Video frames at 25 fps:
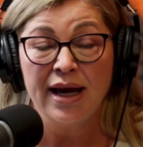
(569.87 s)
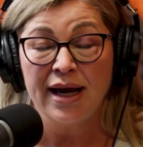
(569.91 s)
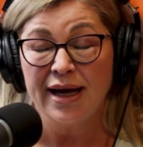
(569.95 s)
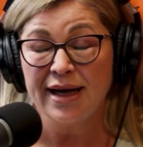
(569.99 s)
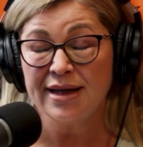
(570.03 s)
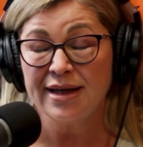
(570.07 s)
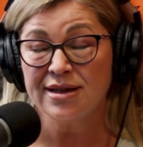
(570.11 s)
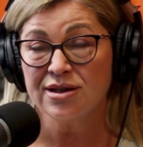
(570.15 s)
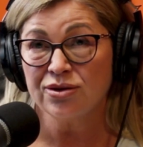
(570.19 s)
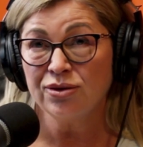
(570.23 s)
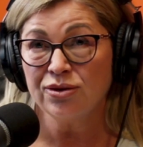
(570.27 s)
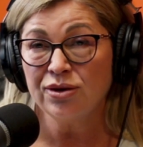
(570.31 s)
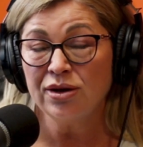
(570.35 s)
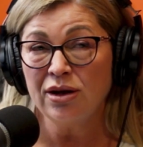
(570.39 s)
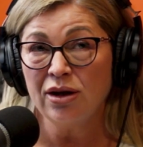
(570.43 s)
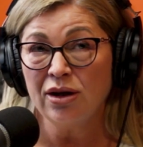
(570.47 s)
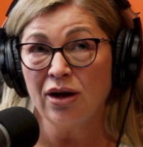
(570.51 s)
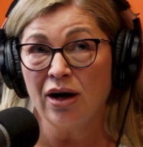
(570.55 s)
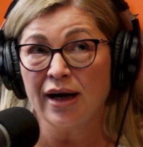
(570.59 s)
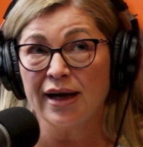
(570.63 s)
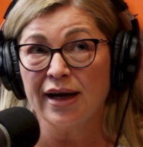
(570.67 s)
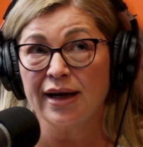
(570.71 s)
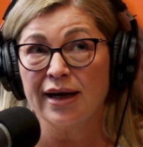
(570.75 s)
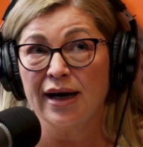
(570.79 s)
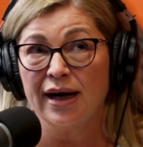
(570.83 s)
It's sort of
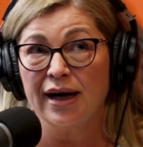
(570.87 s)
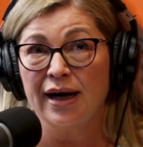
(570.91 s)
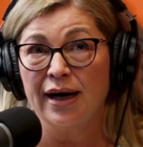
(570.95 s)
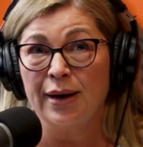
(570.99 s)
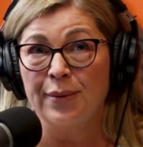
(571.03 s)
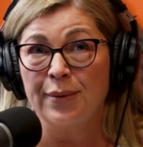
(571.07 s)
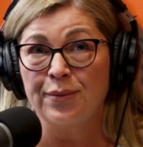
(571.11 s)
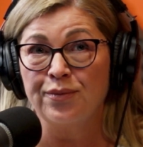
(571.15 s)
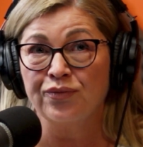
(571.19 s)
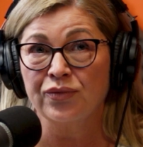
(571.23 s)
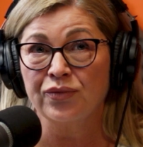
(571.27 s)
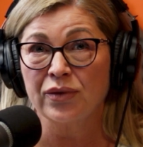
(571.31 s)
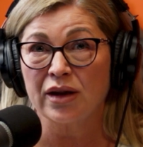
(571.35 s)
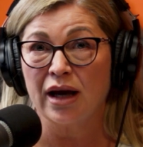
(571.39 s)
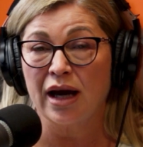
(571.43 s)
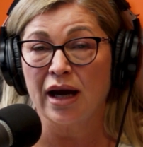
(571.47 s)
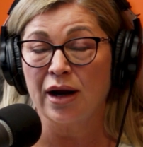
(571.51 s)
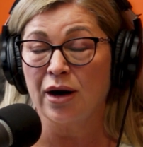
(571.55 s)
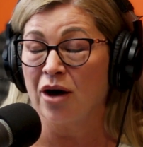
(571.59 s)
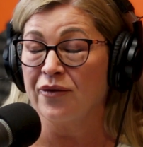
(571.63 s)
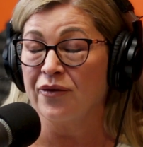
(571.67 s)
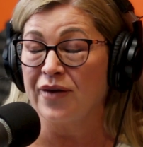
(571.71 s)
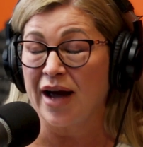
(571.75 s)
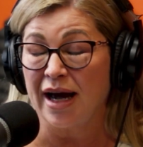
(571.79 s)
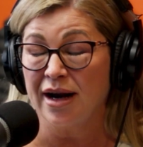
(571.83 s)
like, and
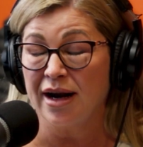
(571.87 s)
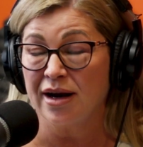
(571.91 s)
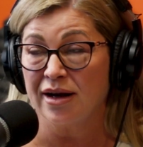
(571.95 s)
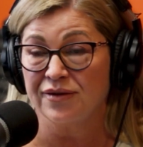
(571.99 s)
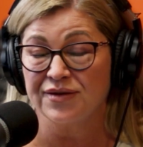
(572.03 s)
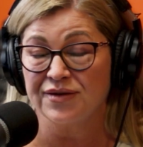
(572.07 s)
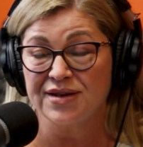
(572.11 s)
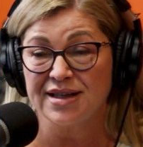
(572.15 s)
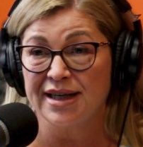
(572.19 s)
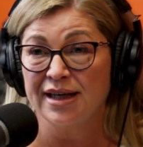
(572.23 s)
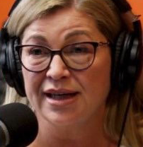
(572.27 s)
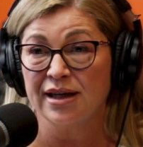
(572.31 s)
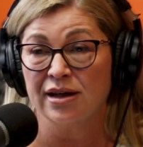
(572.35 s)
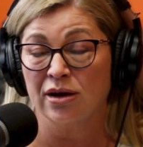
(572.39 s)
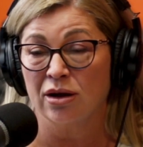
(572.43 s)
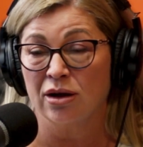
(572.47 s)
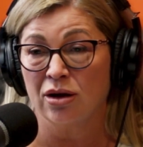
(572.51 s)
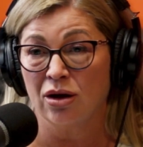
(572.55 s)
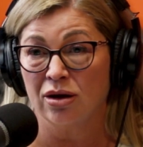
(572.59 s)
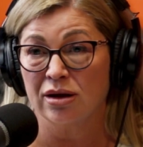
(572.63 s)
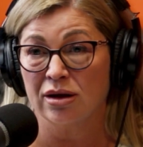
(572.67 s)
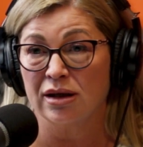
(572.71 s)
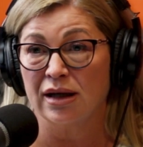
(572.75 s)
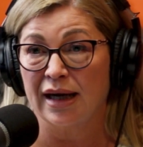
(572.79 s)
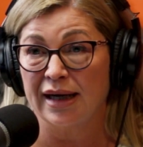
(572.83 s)
I've seen it a
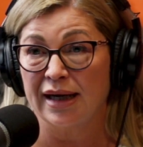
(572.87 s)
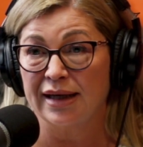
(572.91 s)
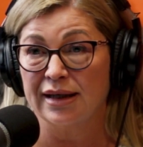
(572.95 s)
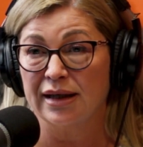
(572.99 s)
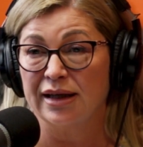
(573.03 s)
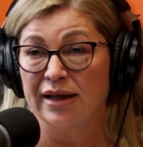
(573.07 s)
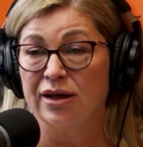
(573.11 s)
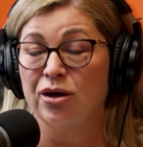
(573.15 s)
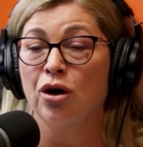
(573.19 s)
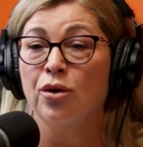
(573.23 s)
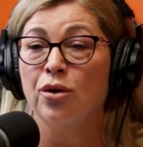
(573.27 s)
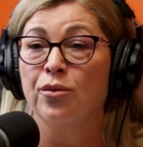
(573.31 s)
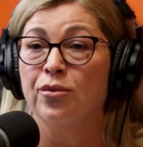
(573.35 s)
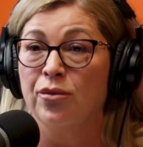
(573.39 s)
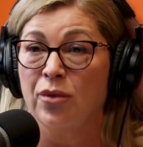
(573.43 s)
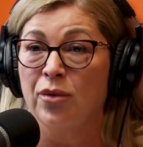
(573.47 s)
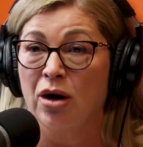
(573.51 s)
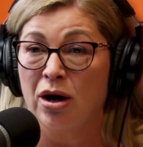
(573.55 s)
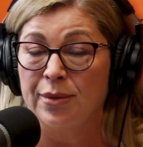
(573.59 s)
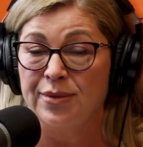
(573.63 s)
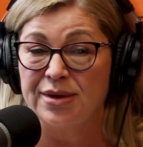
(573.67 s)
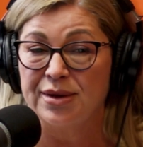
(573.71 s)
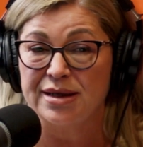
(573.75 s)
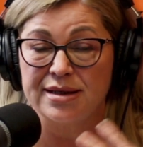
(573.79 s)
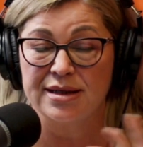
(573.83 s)
lot lately, not
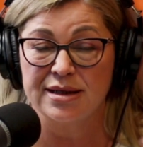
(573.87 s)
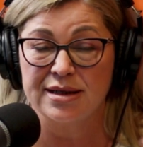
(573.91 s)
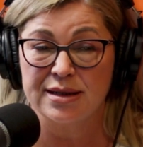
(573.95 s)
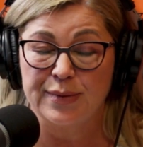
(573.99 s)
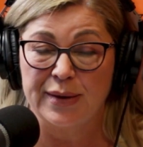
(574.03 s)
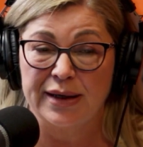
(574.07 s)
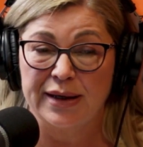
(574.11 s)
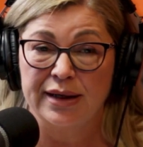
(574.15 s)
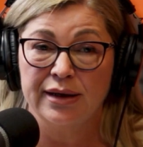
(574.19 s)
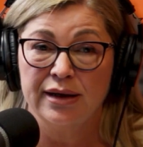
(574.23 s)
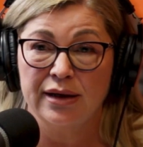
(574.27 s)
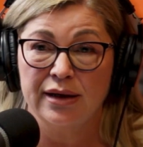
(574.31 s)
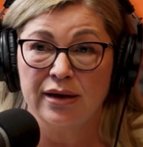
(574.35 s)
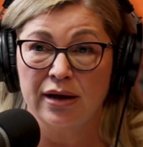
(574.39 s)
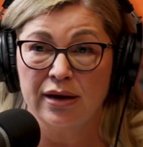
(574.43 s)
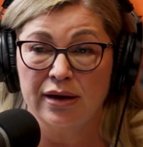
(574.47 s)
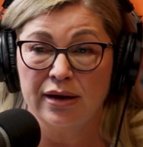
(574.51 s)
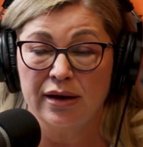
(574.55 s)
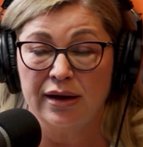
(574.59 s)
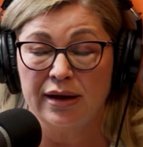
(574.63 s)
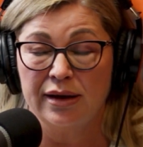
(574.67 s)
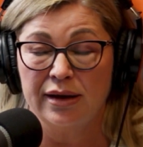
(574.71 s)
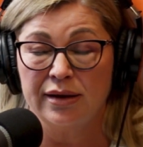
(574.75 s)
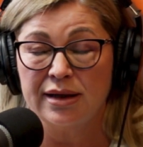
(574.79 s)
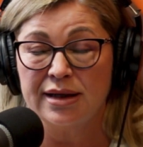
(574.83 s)
my business, but
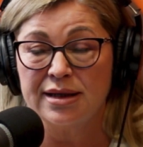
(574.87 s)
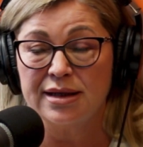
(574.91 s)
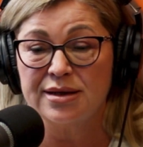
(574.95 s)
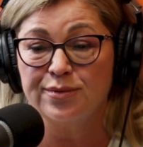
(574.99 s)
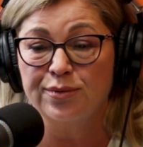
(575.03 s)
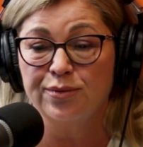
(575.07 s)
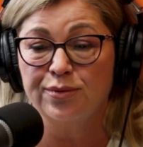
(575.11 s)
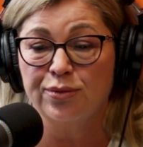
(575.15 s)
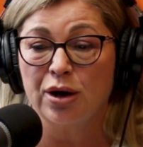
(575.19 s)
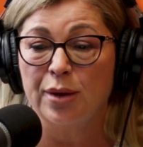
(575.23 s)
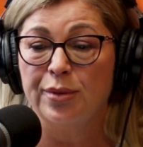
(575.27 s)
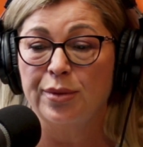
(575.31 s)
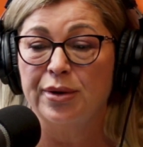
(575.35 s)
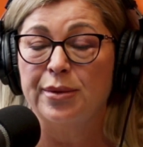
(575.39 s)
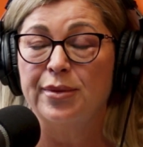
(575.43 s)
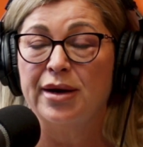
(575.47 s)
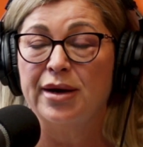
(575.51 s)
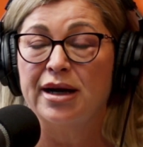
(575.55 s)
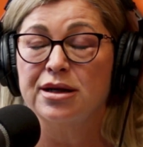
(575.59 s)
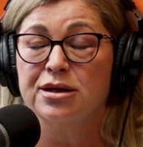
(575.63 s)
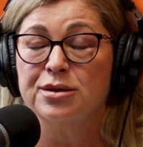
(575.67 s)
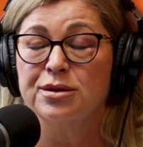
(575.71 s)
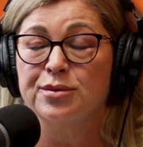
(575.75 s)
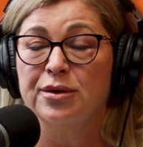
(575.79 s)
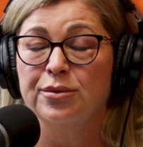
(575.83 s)
in these property
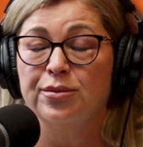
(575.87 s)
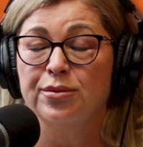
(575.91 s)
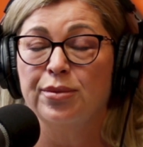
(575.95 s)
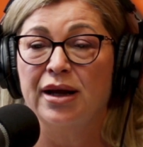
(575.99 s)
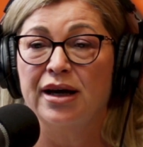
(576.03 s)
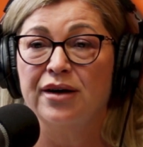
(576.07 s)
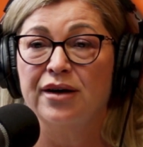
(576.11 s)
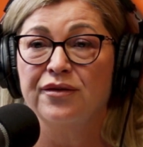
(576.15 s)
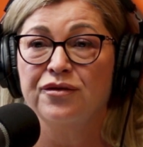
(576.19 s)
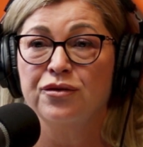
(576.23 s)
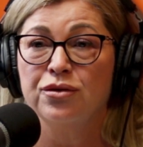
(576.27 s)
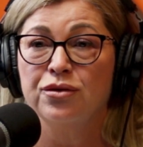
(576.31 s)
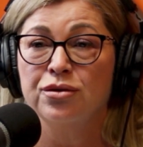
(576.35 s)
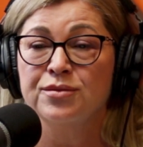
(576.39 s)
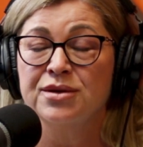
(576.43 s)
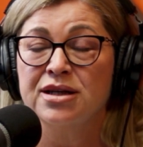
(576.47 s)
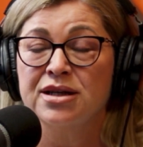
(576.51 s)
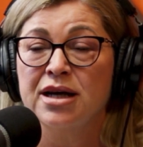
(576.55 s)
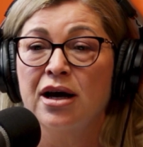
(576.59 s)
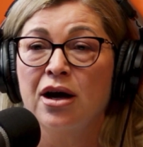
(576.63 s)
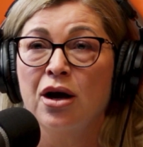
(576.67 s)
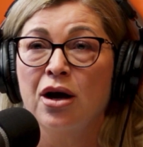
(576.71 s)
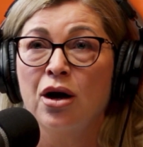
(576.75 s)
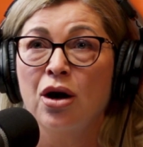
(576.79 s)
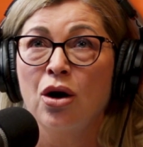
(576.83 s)
management platforms
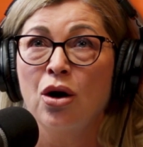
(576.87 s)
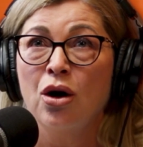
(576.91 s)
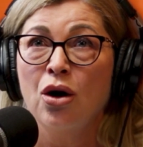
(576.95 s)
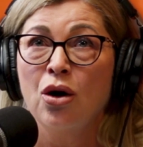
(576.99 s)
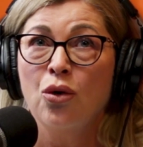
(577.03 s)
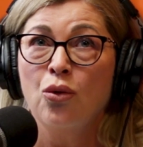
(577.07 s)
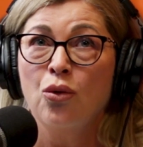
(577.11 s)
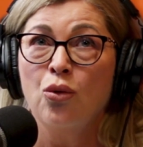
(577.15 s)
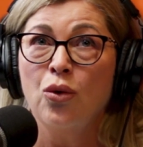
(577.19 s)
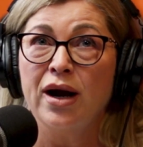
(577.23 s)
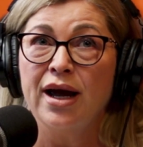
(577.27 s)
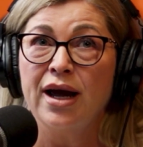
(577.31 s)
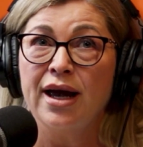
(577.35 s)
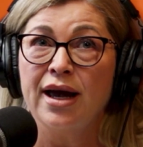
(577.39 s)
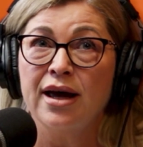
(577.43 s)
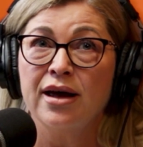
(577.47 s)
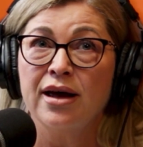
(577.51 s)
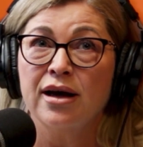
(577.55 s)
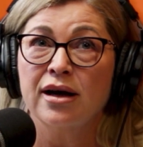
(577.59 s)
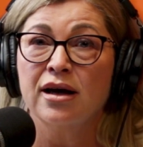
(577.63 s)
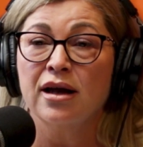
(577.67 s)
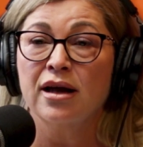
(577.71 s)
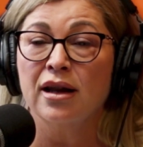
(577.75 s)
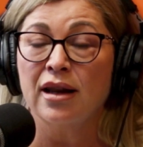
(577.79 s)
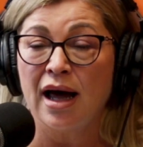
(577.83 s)
where
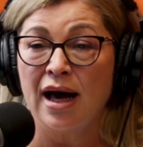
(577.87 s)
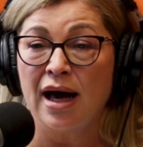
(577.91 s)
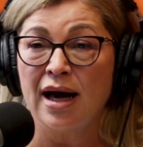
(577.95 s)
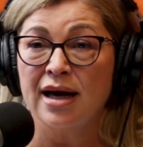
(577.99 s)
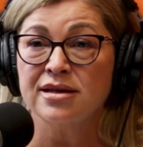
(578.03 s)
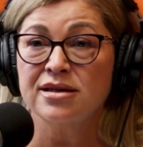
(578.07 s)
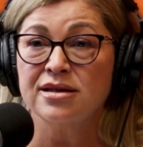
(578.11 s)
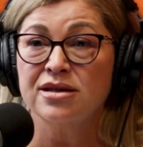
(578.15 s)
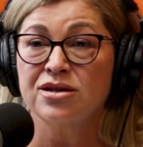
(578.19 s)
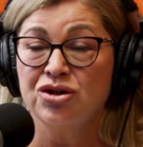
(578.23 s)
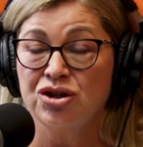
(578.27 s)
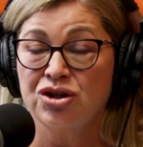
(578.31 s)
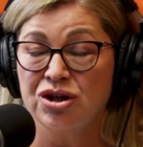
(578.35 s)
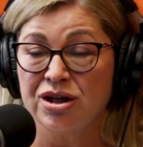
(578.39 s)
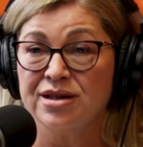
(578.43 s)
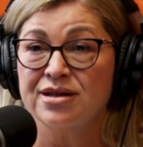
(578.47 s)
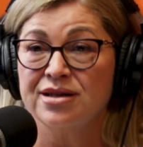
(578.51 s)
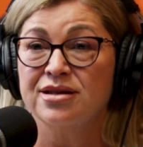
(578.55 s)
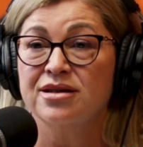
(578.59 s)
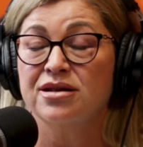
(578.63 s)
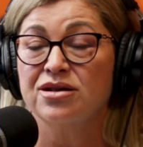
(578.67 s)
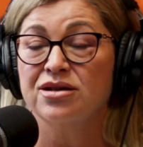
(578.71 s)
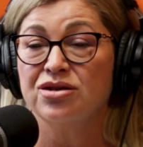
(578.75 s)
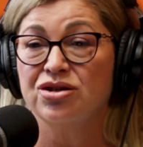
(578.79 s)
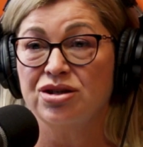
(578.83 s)
glass
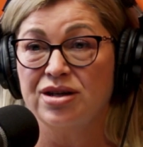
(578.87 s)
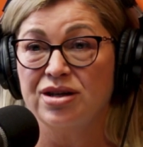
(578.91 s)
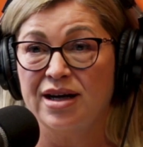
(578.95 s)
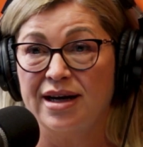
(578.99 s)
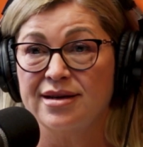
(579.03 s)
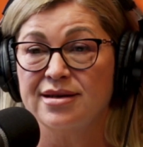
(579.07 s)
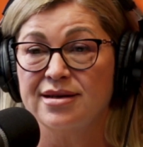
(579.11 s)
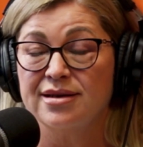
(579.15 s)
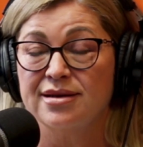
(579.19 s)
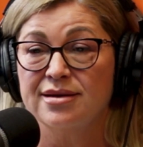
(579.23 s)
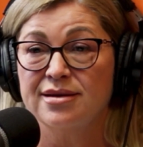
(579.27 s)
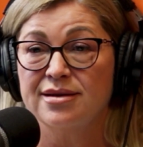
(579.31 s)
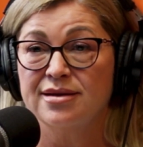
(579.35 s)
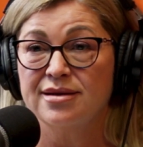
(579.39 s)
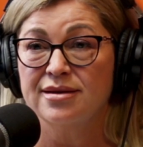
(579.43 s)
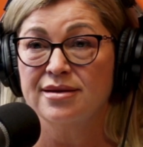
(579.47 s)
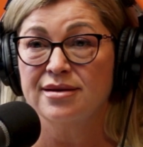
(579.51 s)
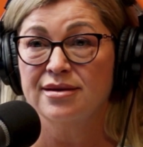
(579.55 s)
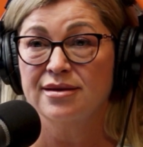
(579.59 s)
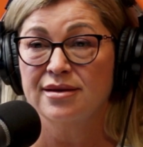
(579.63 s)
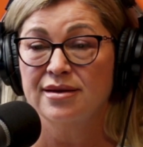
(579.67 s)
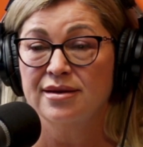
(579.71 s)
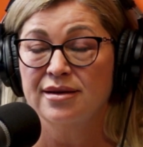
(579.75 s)
just shatters.